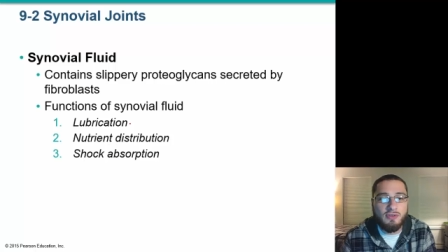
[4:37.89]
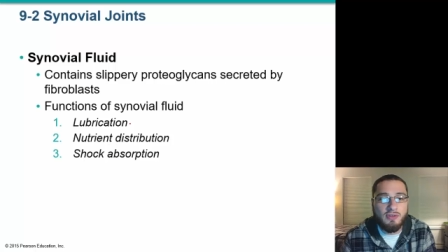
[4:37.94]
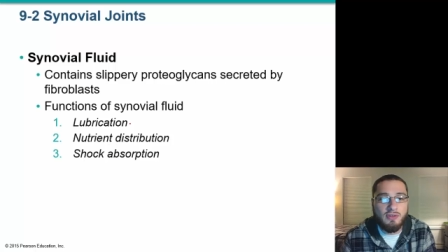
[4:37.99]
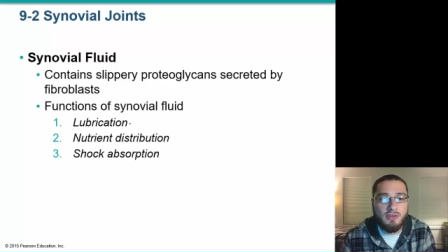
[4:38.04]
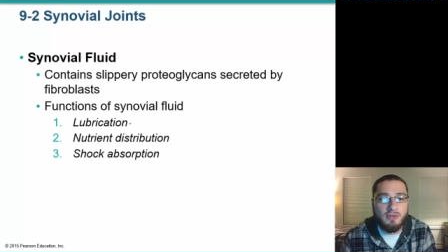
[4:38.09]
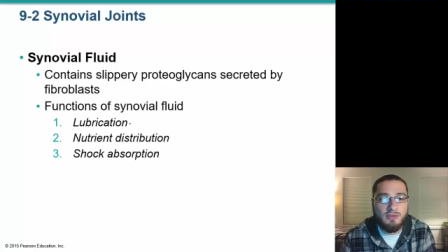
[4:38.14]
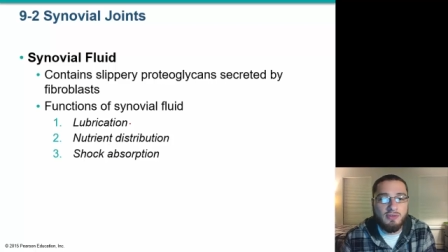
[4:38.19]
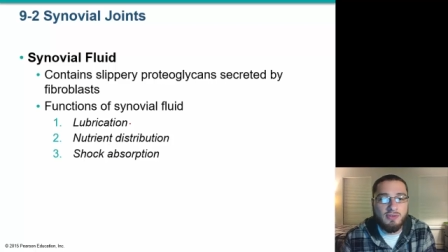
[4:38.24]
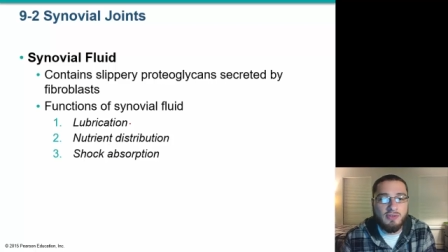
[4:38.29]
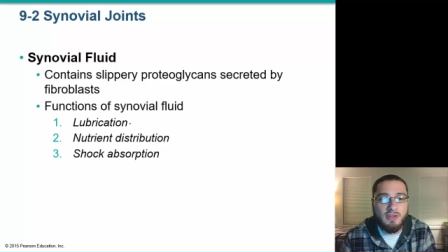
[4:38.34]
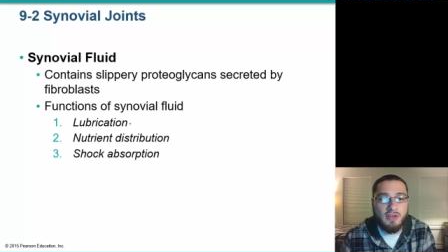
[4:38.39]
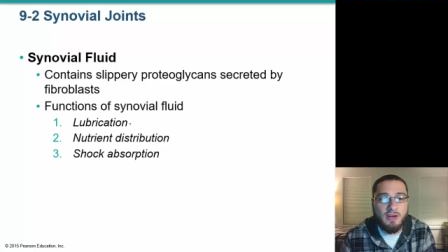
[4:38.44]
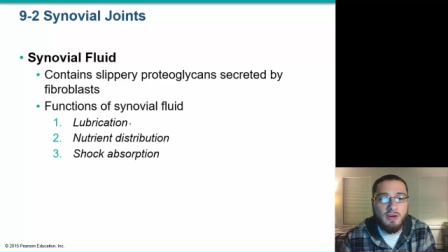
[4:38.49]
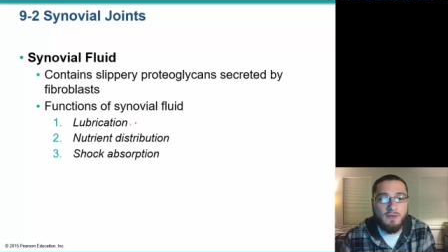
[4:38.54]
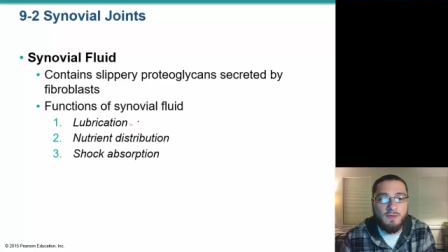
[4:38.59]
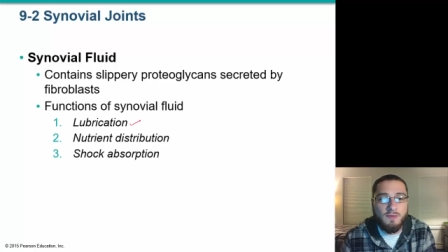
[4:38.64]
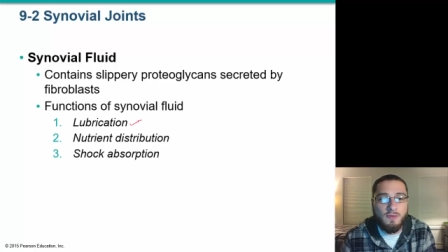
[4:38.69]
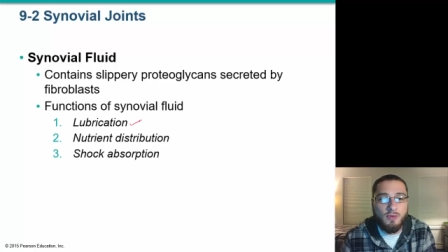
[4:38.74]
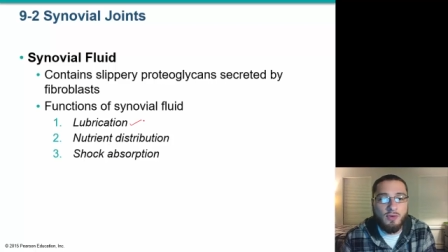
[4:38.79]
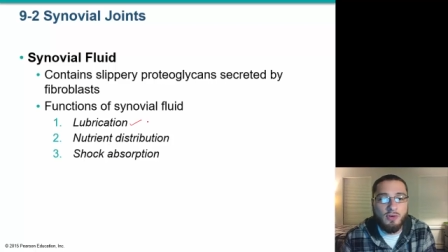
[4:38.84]
is there
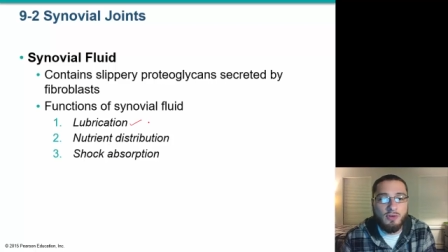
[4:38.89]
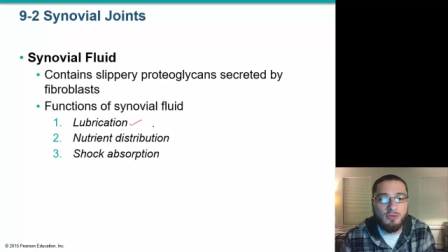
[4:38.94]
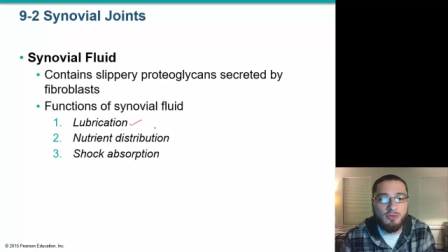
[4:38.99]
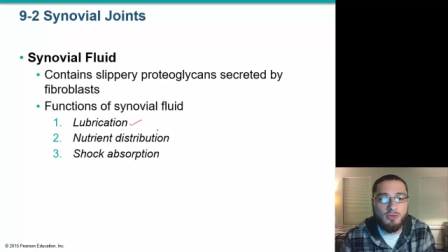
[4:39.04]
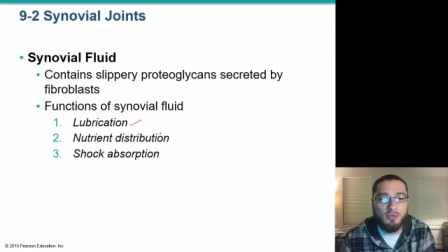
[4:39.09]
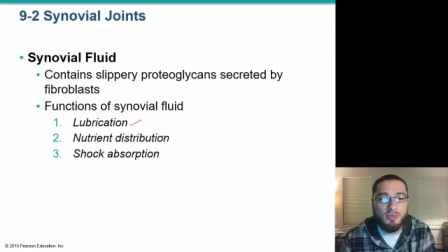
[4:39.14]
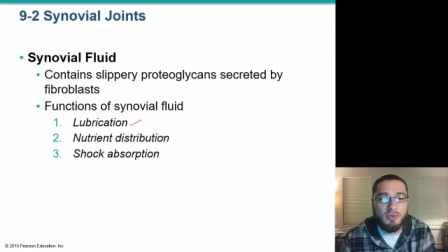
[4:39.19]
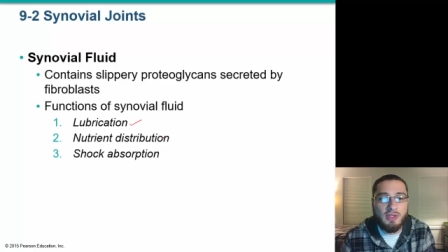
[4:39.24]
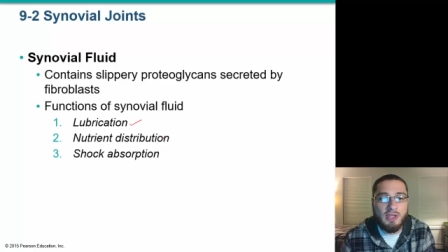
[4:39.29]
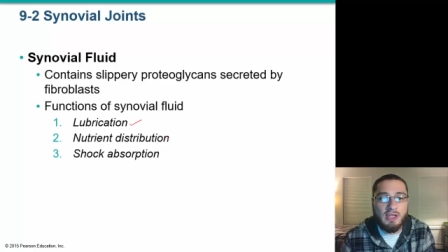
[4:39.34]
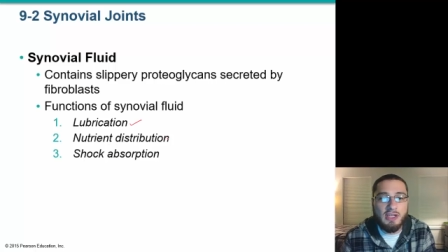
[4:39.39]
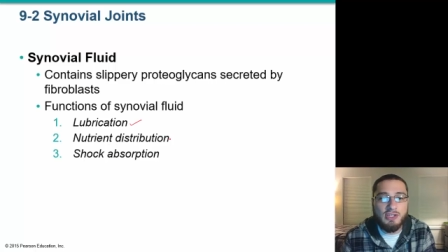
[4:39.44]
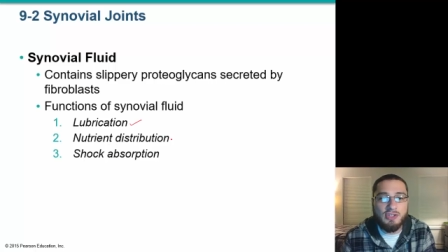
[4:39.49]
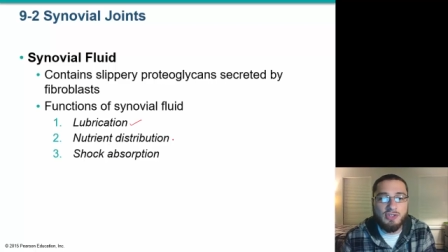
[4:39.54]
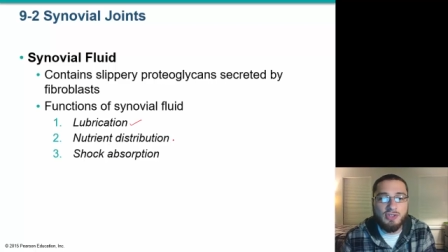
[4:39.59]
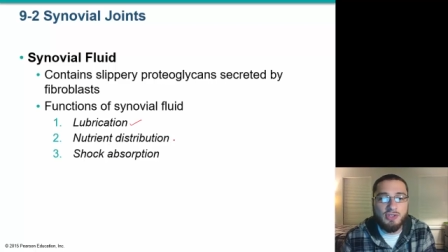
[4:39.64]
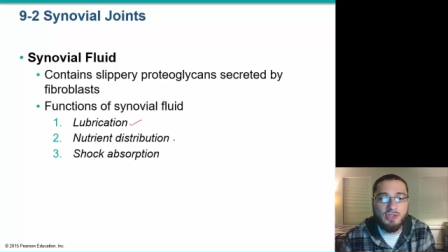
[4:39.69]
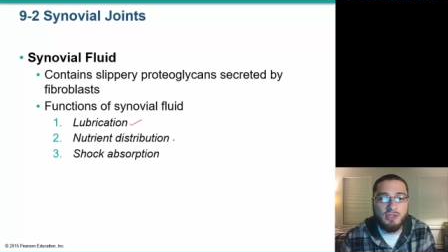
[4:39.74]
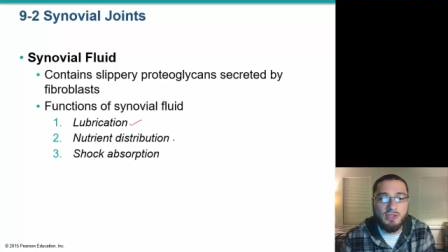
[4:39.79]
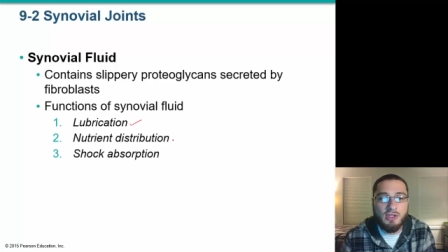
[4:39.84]
for
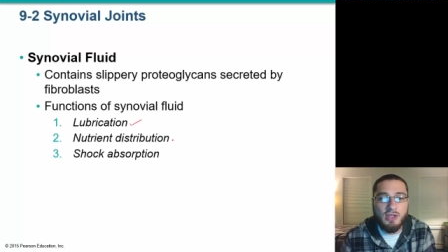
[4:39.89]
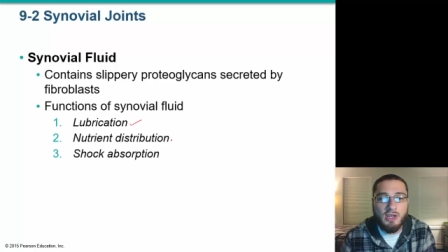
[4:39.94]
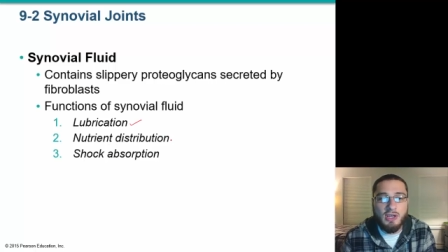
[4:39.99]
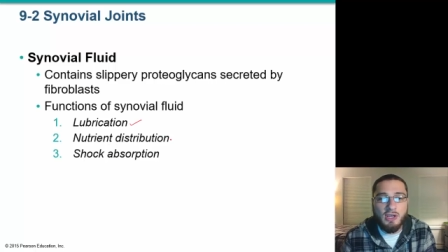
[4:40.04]
lubrication,